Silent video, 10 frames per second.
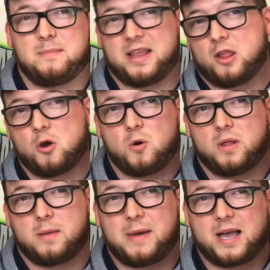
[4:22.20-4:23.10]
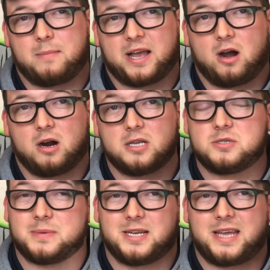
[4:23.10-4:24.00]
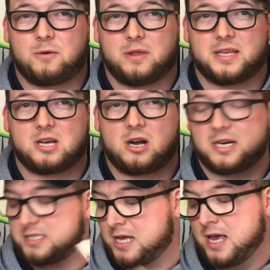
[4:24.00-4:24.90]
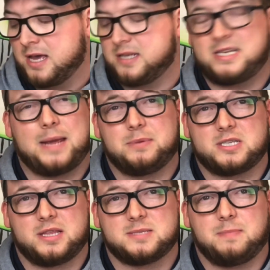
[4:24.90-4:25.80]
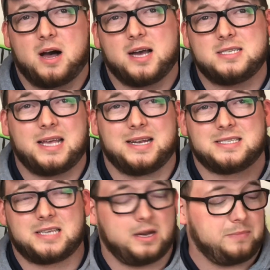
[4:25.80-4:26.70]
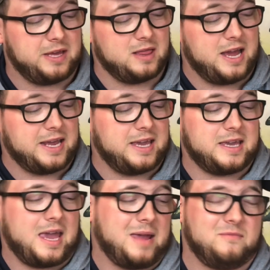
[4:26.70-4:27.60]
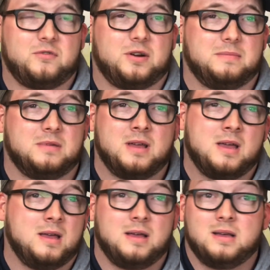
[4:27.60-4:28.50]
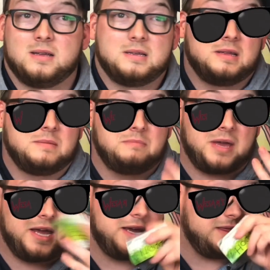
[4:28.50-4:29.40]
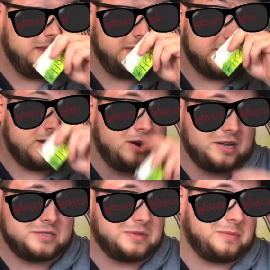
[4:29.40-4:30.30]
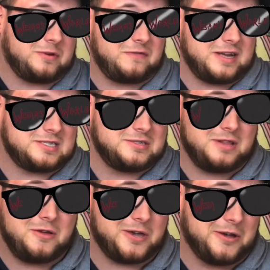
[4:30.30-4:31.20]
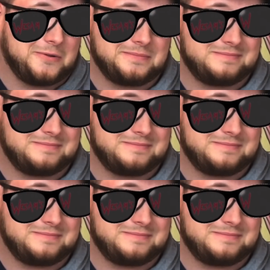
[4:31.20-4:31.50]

logo on the back of my card, so I'm going to take one of the cards, tape it to this box, and it's going to be like it came from me, this artist with the professional logo.